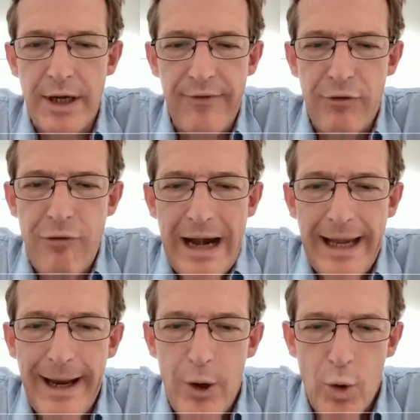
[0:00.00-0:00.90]
got to have a
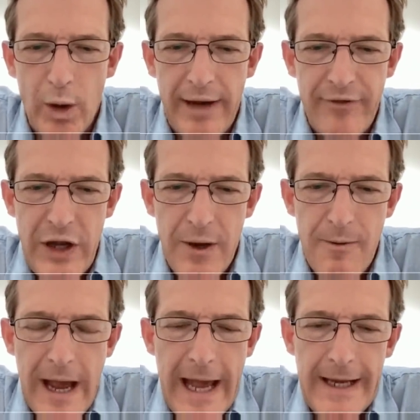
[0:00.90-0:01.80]
rallying call, haven't you?
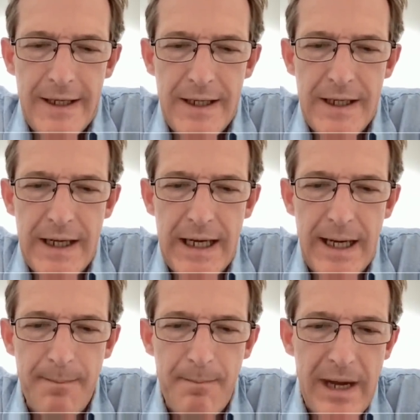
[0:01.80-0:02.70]
And
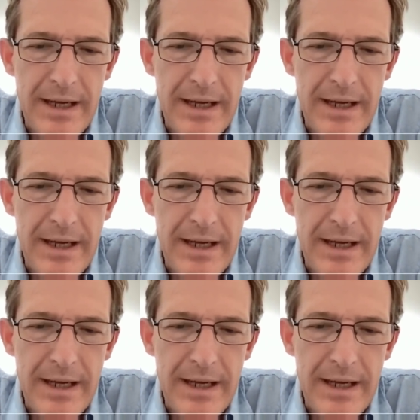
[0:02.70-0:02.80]
um,